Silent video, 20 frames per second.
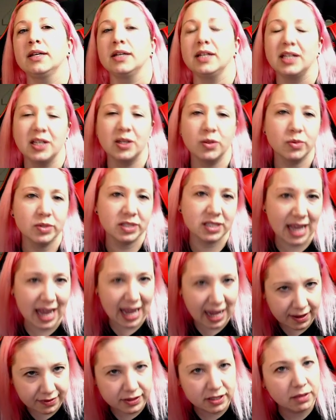it was
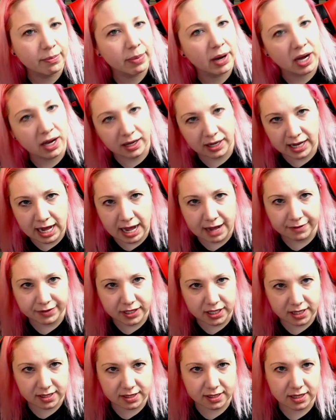half Saban, half
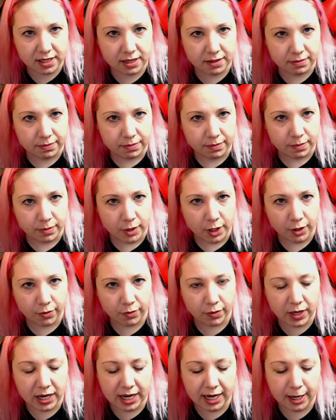Disney,
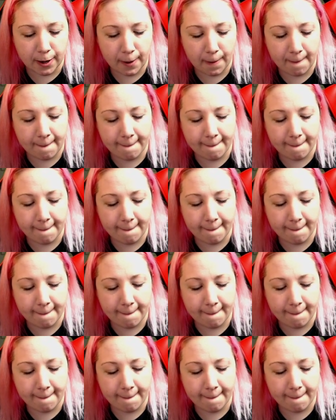right?